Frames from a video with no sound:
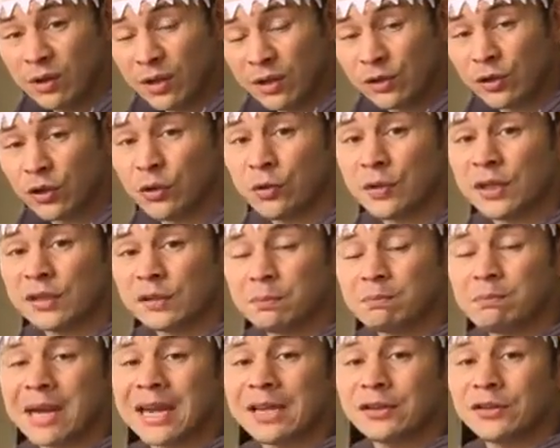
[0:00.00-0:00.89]
do this
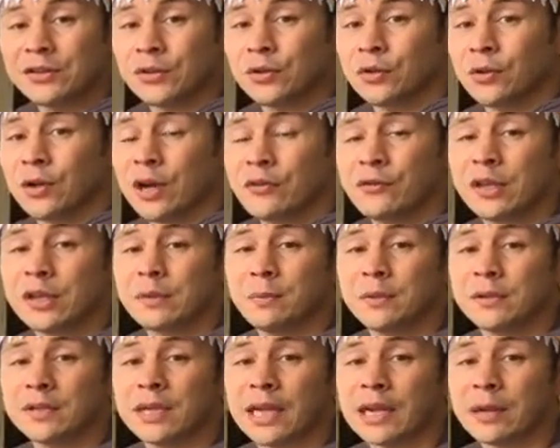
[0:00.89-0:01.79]
mental
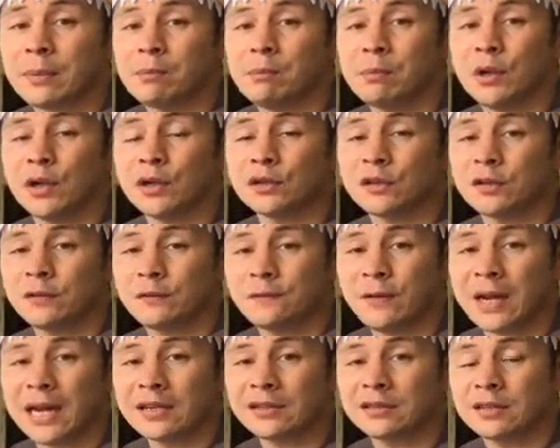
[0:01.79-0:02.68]
arithmetic much
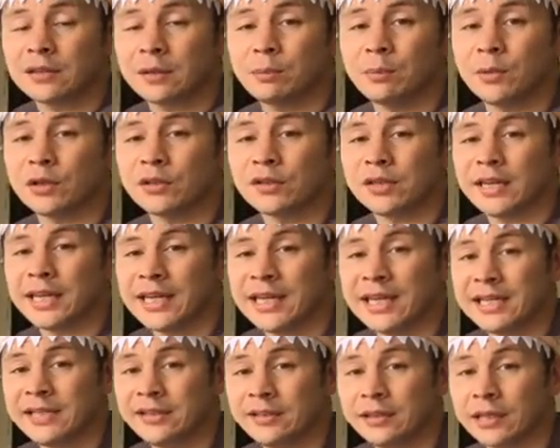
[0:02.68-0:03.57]
faster, much
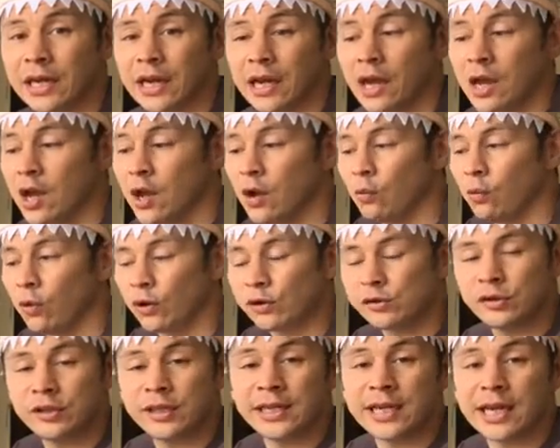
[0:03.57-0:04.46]
easier,
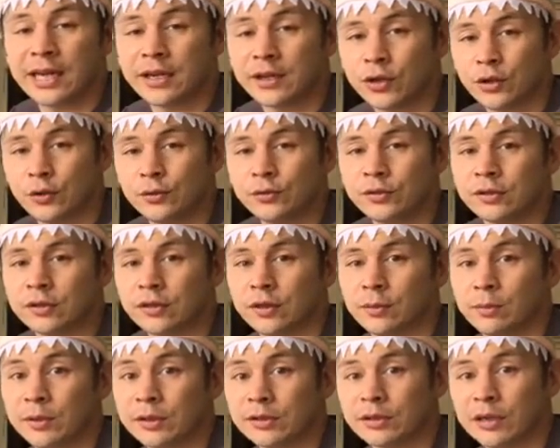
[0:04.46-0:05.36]
once you get used to
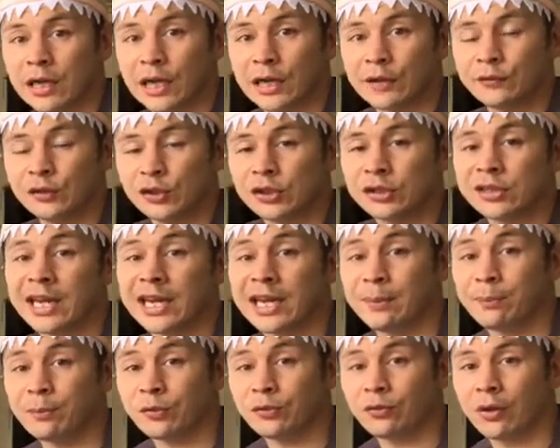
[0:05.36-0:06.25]
them as kind of
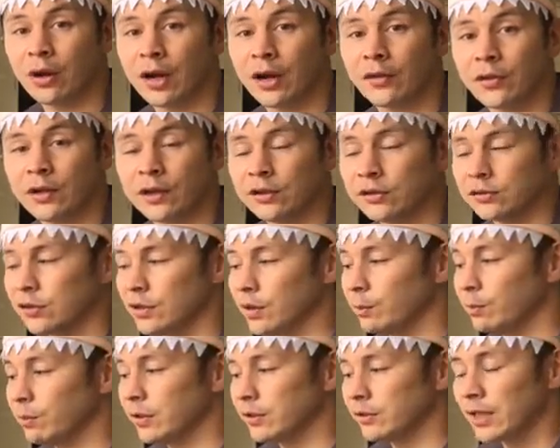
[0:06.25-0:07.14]
shapes rather than as
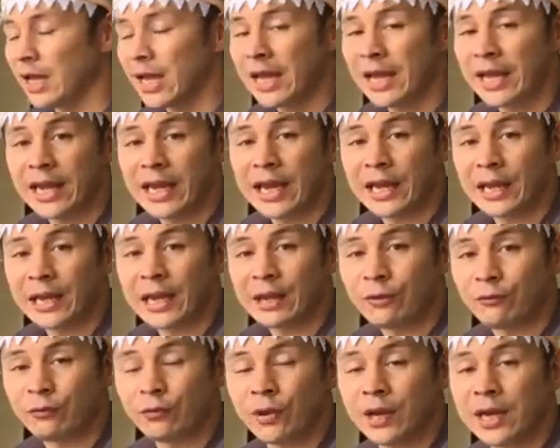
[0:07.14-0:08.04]
numbers.
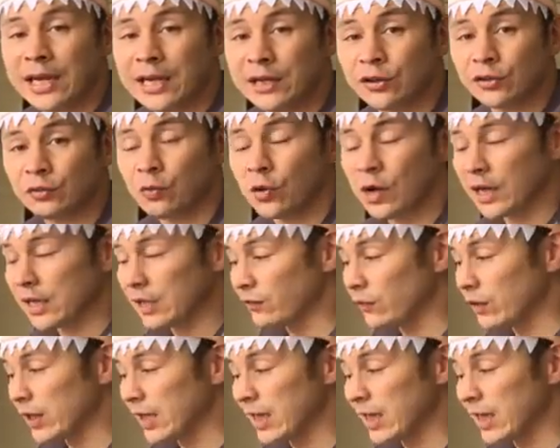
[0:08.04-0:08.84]
It really does work. If you